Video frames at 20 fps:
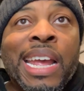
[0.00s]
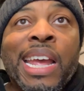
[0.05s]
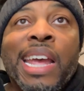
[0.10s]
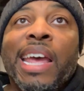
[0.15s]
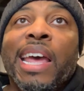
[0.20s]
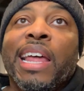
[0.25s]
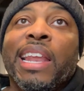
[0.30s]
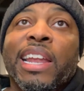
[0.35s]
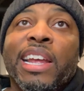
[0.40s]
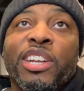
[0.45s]

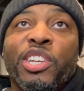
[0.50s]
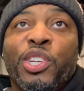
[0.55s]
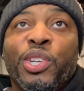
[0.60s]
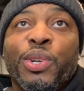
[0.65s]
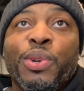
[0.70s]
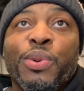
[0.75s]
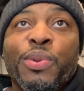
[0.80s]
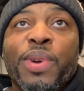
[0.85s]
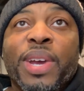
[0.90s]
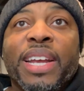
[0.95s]

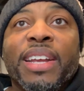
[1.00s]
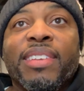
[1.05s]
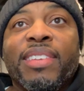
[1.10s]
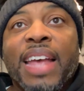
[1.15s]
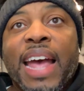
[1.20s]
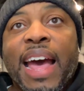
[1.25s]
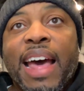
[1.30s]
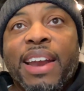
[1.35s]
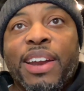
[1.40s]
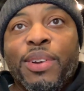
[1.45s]
LSU is
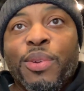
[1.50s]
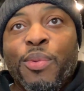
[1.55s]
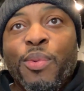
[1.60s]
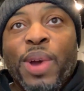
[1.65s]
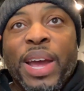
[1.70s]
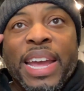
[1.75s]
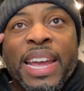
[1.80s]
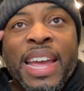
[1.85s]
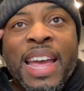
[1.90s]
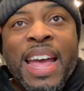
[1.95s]
out of the
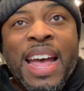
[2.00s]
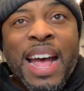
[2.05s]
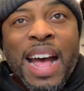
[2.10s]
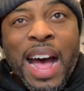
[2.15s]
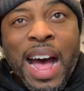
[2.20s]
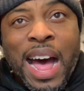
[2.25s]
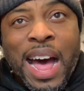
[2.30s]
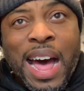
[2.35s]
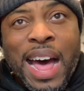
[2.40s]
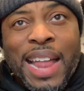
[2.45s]
way.
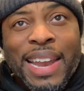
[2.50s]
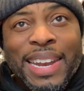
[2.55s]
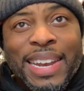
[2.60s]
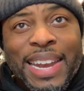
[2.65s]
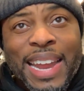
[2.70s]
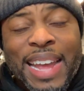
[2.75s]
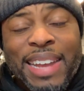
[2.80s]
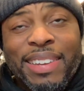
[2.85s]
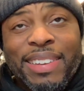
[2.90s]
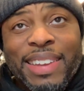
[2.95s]
The
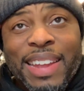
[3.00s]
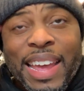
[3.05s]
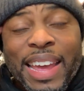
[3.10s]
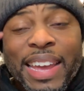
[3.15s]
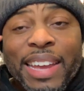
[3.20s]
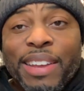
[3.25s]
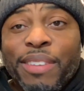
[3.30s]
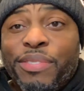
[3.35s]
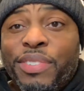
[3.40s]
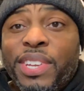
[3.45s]
next
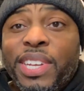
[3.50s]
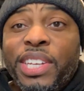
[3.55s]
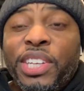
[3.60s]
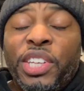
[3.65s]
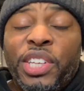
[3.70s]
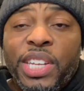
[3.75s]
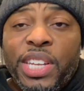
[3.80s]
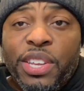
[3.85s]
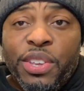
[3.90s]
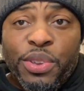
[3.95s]
thing, if
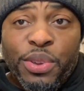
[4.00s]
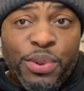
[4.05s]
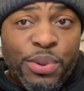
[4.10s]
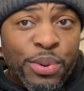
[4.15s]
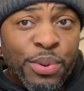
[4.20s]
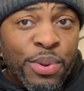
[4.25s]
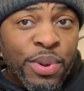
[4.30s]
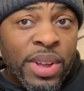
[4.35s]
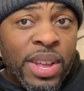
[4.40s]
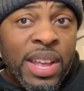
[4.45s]

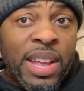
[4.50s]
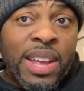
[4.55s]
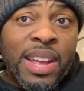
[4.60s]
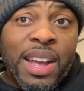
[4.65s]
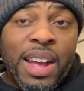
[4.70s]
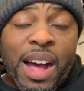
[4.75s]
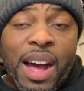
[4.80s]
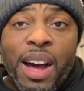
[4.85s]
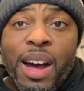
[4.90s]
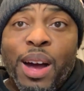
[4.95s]
TCU
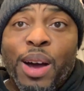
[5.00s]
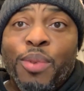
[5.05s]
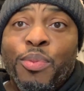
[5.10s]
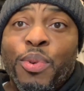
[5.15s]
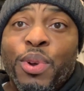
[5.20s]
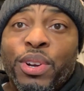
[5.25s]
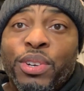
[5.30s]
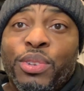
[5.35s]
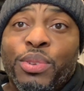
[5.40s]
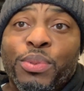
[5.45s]

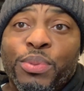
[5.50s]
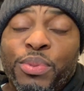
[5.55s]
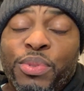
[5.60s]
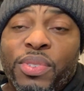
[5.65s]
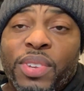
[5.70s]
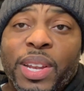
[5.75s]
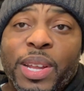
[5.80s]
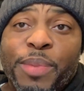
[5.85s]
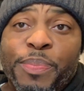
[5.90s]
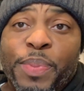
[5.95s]
were to
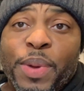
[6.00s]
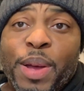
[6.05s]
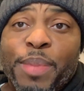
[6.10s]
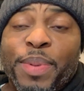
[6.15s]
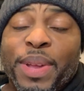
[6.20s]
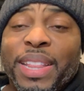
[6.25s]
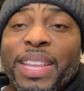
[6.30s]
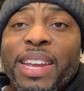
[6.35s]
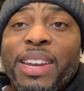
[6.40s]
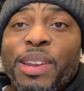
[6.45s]
slip up,
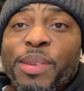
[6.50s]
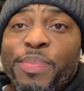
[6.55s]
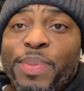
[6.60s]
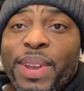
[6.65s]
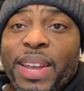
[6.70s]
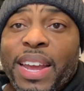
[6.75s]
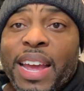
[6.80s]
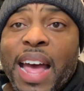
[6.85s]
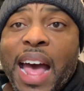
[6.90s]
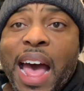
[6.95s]
I think they're
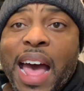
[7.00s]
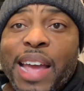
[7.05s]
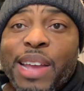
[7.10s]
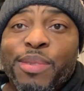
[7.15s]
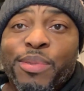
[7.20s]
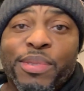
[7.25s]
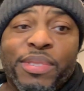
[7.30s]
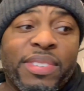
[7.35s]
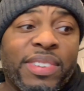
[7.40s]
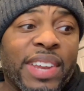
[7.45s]
playing
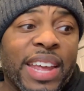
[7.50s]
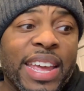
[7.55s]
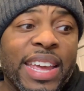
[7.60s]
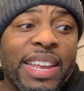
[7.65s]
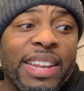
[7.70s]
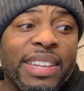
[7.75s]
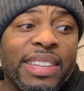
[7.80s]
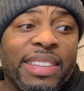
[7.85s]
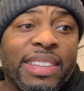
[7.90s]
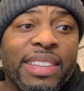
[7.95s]
Iowa
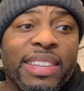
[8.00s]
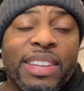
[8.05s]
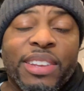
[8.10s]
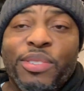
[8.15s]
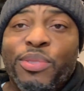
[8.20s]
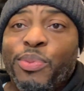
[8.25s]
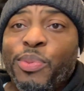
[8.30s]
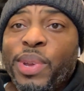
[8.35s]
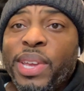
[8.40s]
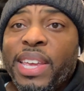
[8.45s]
State
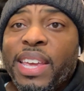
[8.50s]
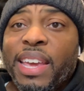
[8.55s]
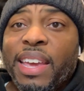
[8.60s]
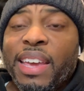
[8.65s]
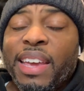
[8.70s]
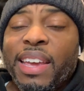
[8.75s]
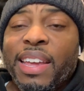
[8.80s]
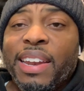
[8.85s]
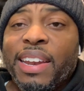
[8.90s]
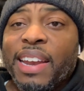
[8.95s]
this
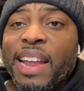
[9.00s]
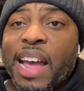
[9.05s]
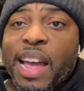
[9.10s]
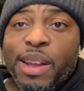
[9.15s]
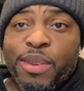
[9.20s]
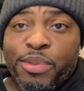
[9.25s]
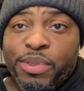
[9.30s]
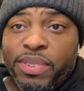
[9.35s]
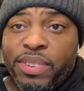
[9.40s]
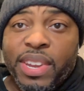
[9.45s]
weekend. And
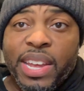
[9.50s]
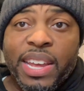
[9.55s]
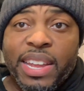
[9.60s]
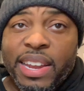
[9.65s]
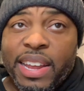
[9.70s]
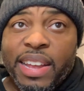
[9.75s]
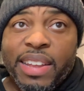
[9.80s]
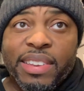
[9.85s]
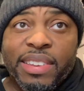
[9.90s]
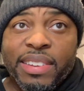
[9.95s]
Iowa State
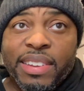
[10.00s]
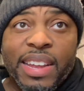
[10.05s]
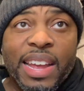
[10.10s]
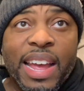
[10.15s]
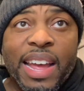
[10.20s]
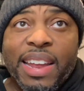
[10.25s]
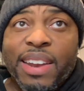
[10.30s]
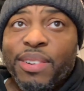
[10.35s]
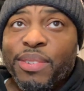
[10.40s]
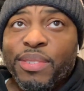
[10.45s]
has,
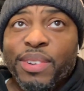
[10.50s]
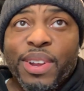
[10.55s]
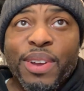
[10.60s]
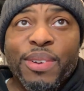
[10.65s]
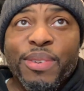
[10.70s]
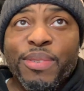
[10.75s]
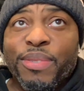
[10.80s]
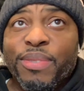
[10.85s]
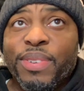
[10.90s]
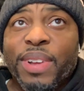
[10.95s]
I don't
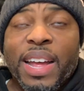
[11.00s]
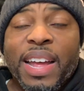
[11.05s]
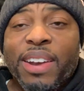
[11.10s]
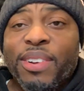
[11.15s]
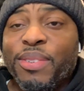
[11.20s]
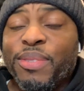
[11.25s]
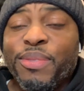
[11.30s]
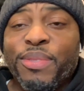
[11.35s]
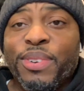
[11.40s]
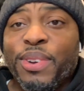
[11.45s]
know
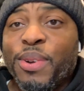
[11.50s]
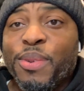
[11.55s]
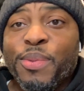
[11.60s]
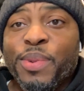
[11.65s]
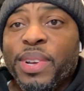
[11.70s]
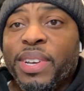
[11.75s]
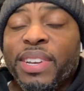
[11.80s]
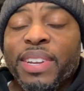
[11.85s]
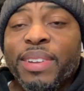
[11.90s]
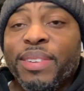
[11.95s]

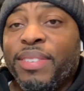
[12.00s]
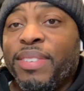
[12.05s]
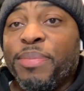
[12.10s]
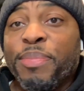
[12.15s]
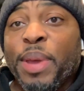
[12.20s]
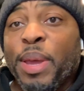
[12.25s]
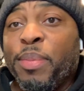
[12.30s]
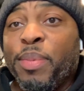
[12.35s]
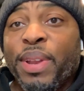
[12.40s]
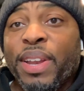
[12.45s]
what this,
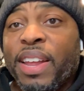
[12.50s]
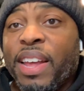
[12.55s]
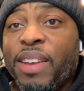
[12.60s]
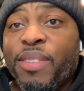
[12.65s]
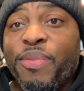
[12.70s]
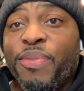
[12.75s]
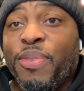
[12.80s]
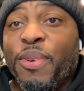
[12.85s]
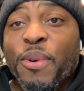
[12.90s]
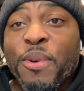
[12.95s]
maybe
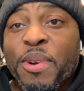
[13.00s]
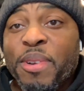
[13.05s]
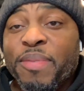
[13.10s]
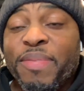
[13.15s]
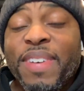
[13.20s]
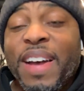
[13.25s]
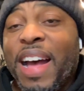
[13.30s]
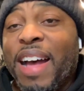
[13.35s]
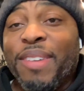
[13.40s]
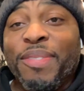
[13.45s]
like
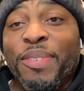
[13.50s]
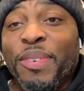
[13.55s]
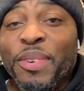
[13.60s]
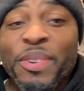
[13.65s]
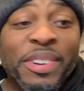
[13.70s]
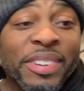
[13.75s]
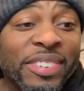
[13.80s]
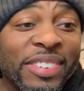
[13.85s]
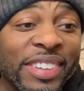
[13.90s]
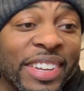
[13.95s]
4-5,
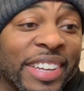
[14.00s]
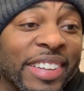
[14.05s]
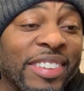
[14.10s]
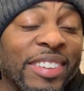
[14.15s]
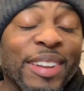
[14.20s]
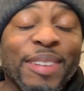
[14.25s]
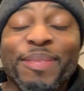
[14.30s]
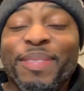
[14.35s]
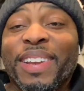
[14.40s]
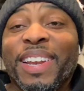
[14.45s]
4-6,
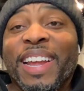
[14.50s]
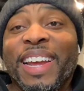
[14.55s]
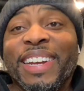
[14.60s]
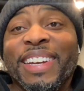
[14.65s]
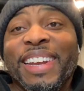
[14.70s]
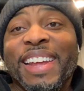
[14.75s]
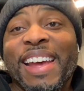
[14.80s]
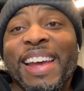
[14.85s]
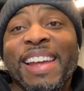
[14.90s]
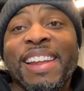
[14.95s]
something
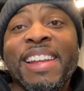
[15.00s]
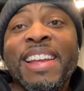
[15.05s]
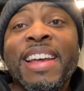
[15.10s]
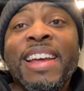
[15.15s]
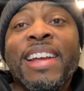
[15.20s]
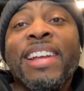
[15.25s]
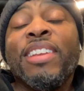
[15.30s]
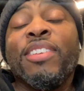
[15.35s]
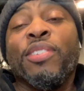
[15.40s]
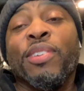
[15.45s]
like that.
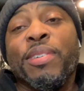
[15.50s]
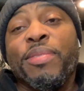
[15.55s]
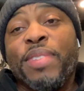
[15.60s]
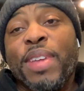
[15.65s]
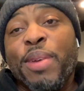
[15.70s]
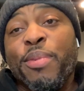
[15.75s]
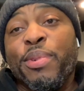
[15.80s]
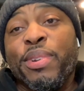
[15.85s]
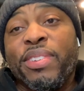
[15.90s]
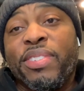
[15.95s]
So if
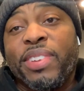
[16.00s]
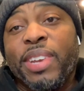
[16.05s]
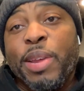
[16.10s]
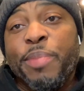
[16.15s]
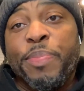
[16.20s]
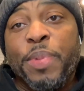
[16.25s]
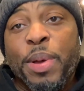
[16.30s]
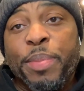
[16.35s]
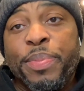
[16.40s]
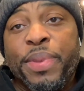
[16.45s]
they were to
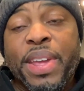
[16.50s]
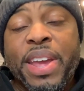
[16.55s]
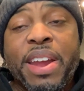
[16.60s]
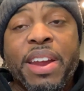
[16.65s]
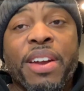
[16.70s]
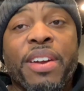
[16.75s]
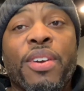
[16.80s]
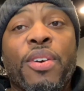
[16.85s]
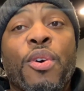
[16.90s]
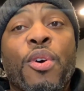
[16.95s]
slip up
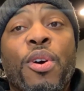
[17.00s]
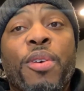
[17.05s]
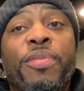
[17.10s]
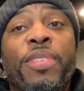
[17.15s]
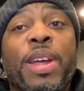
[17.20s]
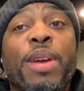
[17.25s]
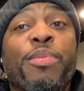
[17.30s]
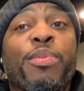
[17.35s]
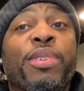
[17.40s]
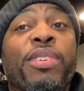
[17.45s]
there, or if
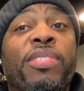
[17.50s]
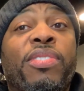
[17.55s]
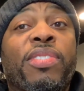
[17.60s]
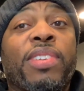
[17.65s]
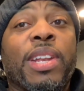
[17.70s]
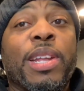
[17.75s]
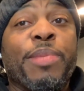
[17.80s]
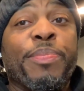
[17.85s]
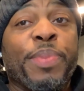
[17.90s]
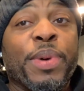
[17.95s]
they were to
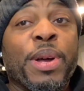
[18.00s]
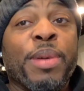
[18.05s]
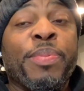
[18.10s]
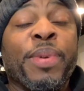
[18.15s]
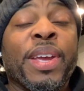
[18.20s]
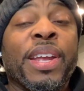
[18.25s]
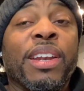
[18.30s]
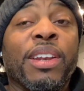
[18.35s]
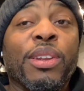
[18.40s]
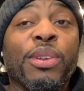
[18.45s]
slip up
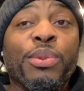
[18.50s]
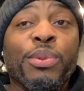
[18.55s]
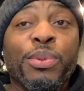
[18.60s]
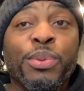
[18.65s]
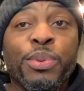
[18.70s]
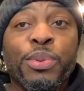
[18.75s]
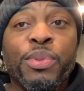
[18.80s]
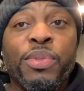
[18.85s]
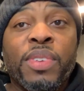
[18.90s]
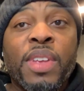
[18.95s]
and
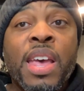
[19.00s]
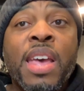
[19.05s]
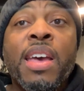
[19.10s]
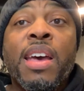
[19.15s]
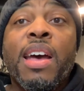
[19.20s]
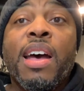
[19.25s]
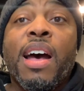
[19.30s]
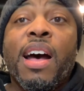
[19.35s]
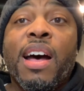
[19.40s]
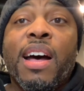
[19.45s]
lose
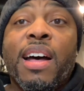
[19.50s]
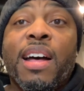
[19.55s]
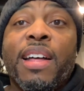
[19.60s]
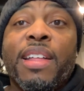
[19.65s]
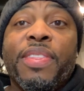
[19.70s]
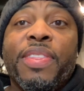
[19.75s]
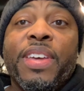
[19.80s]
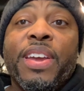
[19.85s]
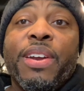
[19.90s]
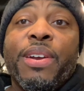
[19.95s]

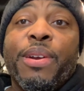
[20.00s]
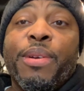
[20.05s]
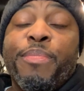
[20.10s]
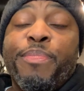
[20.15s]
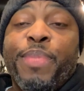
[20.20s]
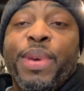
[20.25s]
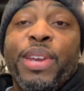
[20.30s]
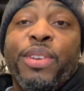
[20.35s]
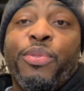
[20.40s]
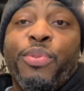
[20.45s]
their
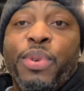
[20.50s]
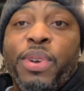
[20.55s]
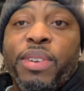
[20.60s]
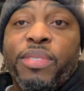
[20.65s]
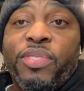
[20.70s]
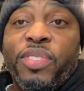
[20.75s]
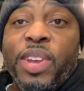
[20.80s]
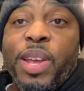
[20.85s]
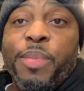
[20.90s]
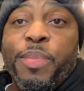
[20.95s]
Big 12
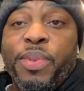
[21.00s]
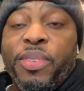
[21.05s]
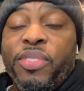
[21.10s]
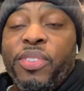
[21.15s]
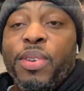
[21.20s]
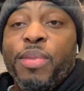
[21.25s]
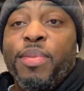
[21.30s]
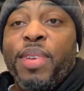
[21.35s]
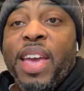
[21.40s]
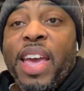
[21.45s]

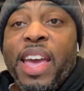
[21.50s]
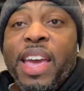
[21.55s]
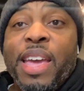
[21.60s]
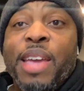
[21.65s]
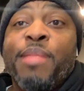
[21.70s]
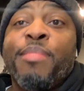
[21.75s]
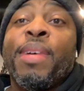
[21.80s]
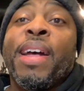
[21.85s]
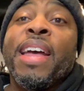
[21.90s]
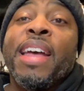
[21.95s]
championship
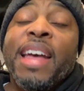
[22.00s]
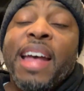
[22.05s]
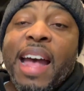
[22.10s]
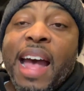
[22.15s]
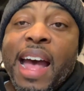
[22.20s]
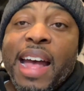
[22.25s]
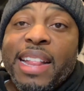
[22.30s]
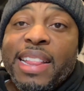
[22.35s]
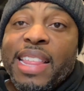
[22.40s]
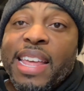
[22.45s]
game,
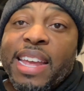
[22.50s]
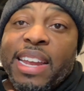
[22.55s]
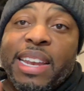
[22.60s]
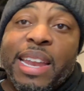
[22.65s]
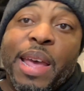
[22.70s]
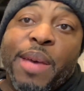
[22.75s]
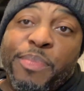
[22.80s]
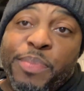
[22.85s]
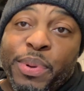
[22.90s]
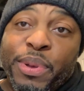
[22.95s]
I think
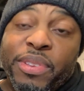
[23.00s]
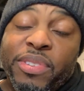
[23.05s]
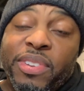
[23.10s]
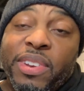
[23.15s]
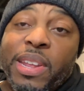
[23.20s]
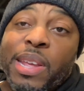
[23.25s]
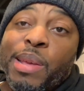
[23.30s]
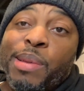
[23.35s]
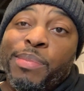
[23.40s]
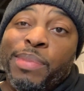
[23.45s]
that puts
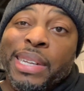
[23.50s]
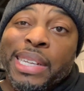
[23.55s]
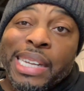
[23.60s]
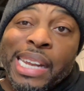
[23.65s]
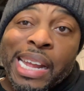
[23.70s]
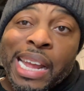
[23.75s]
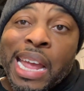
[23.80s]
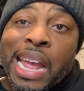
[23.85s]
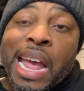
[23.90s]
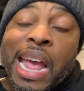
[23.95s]
them
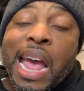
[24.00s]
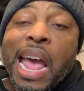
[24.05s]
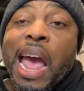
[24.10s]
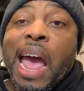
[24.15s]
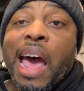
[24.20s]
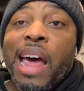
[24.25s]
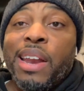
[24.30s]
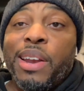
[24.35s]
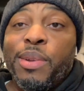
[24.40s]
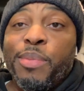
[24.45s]

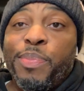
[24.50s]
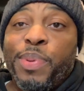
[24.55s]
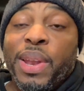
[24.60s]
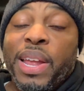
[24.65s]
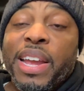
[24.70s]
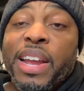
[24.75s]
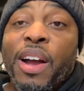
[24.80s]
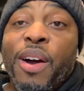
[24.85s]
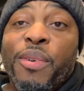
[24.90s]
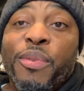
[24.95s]
out of the
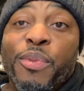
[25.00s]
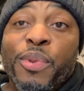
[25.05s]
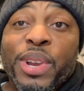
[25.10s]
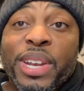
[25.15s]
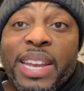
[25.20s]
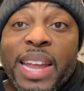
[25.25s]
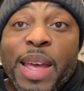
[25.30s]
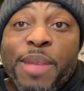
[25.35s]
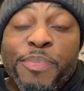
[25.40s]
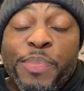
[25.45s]
playoff.
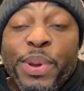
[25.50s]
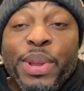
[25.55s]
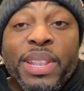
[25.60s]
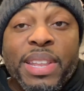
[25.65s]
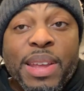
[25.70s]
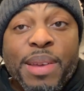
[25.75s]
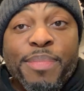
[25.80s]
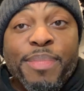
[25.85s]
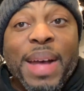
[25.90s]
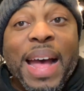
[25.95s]
Would that put
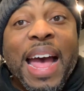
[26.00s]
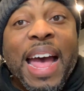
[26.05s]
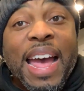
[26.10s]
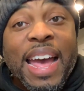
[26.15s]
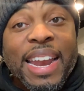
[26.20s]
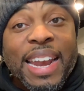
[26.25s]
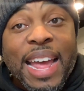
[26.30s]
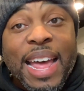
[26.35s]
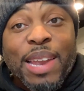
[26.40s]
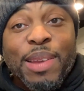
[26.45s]
them
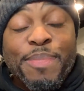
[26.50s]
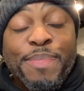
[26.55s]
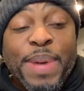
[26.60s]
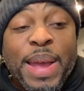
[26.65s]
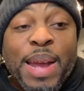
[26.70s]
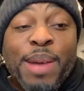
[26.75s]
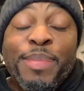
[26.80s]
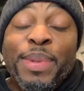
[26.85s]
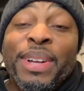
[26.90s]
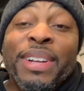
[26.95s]
behind
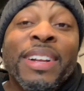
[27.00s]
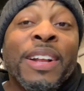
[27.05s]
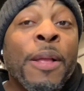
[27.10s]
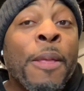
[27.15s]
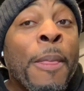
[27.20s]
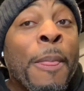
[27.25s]
Alabama?